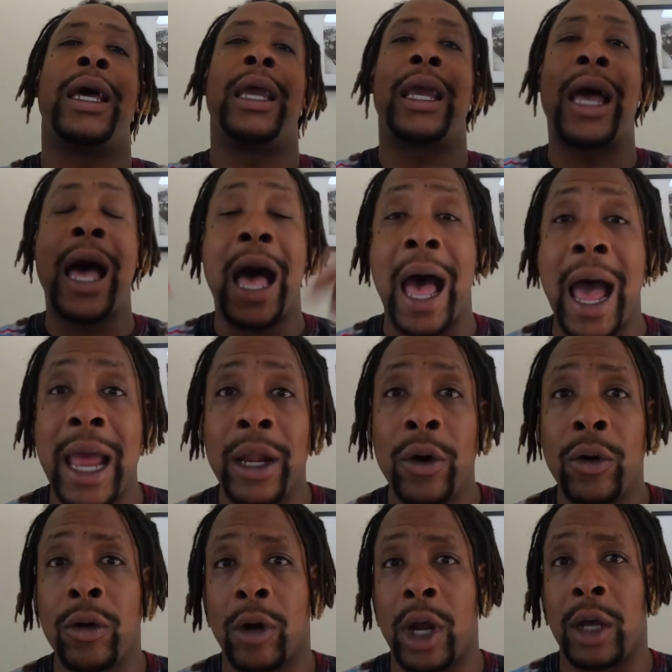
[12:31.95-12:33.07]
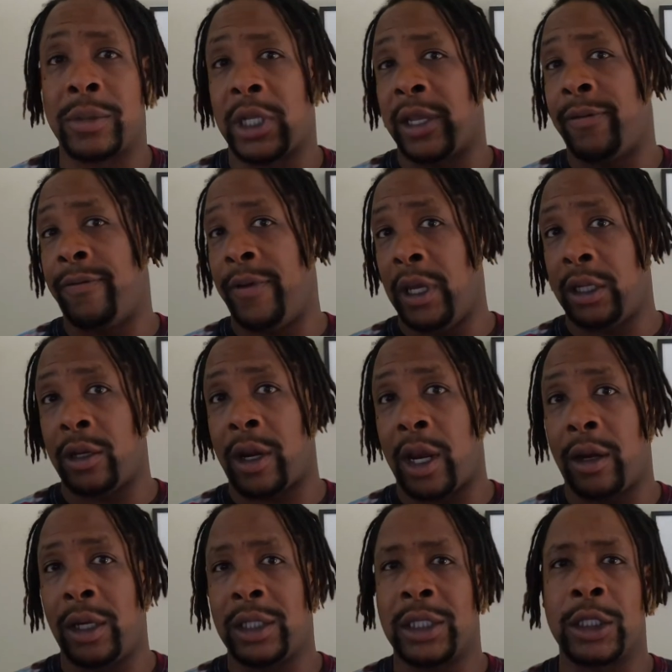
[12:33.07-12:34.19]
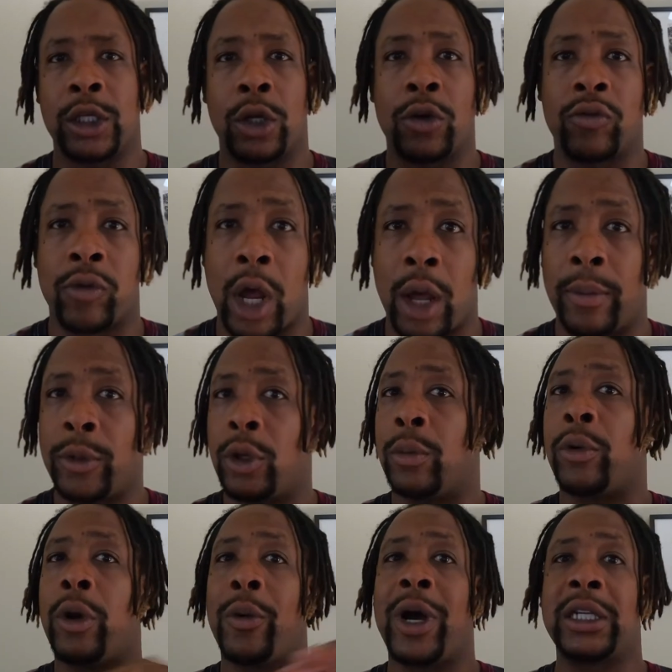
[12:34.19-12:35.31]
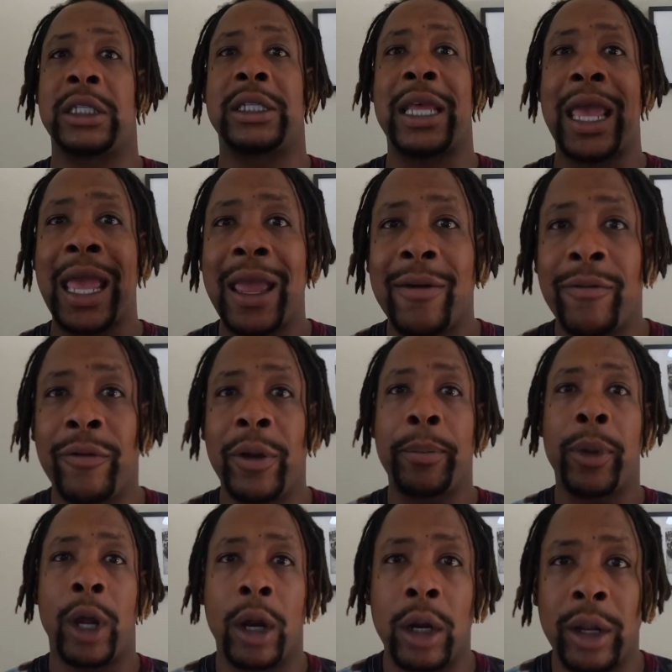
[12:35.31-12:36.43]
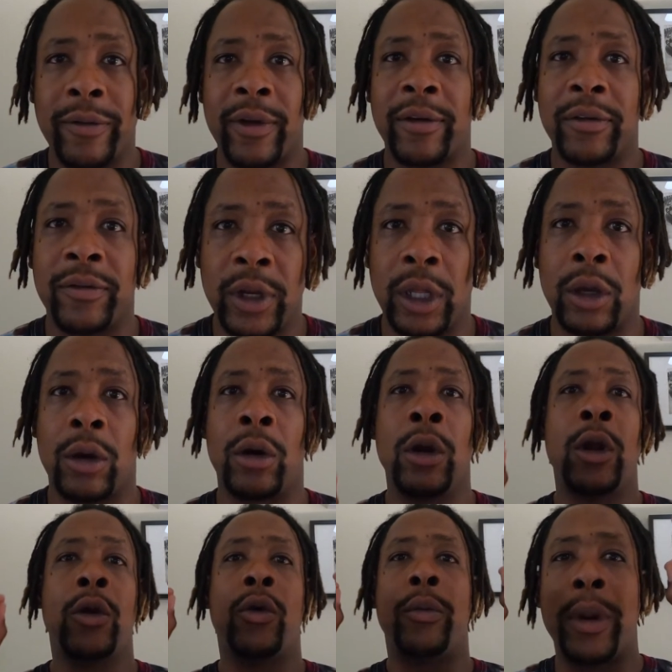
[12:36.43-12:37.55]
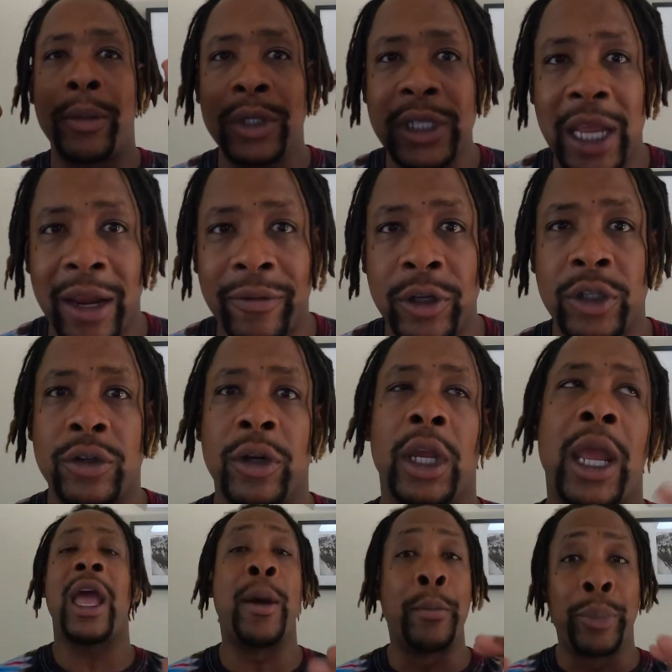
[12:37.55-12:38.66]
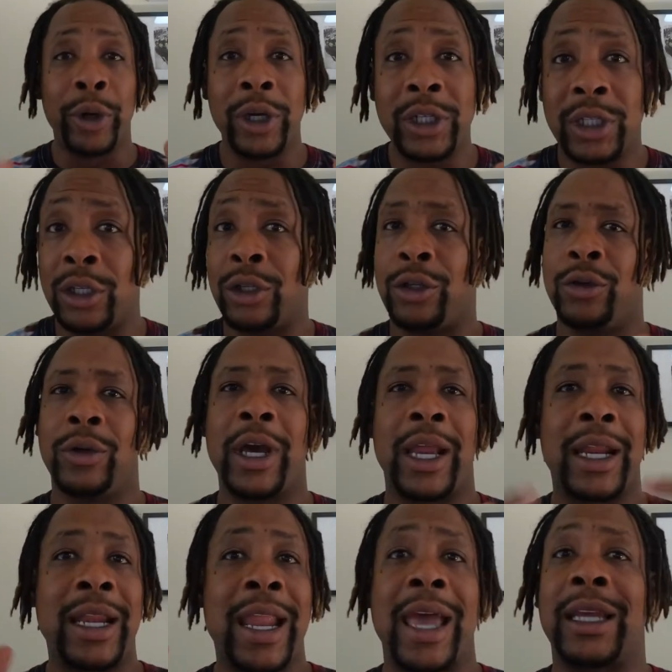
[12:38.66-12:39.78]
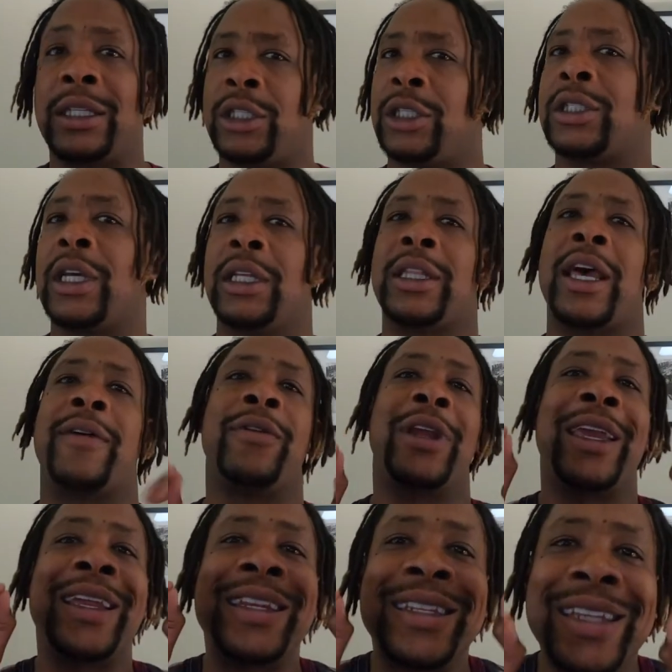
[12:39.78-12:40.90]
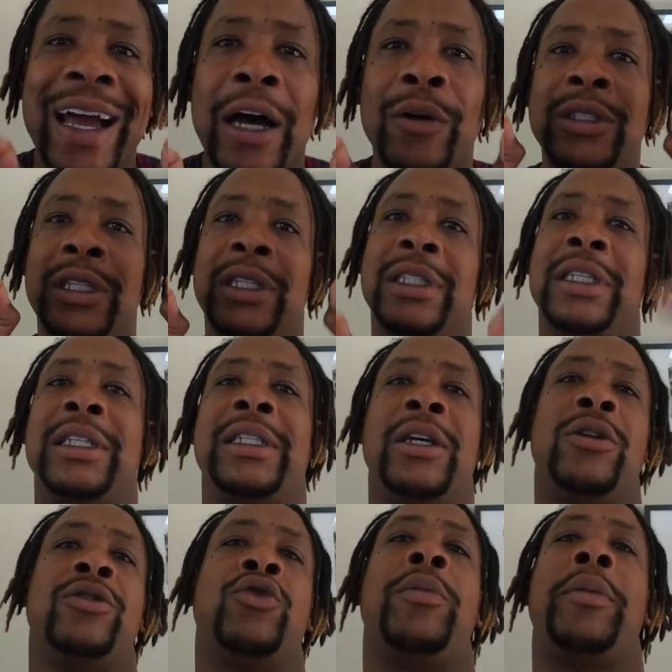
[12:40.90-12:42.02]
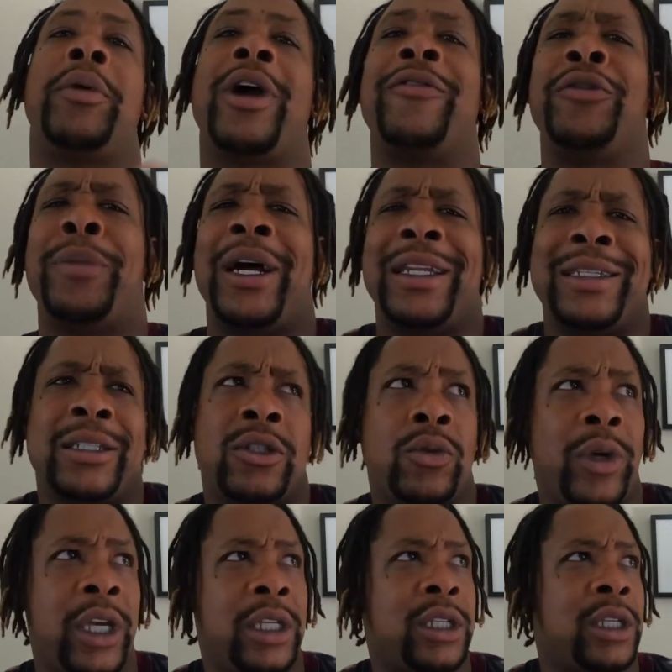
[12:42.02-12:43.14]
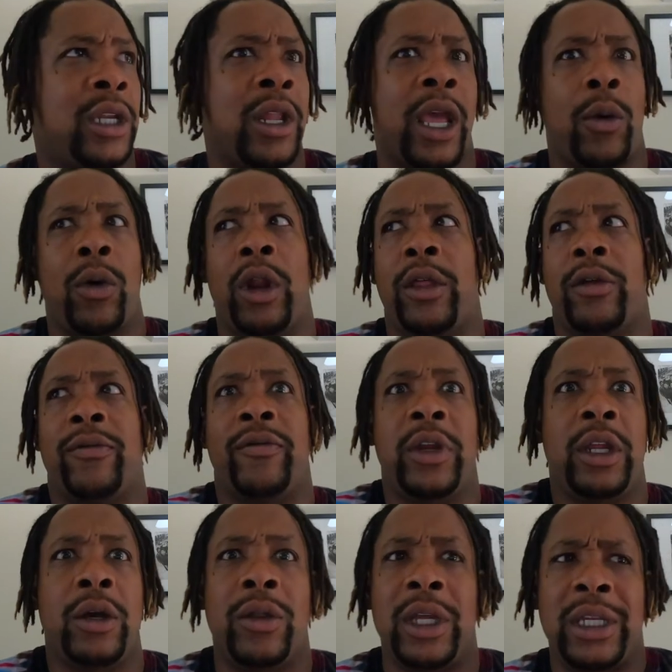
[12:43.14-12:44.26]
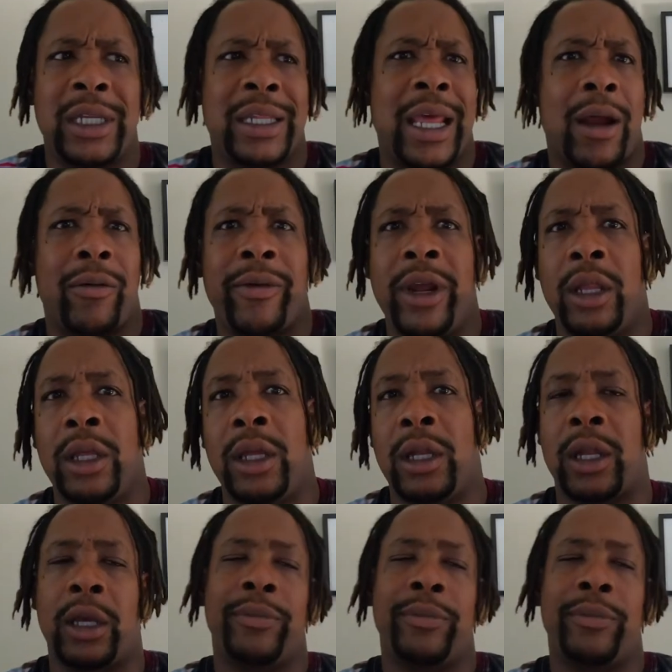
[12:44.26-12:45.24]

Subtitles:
Like, I know Groms. Like, Victor Arias is a Grom. Your boy watches every part of every video, remembers every trick. And Butch, you got a knack just like that for getting down to the details. You remember everybody's switch and, like, what other video they did that rail in.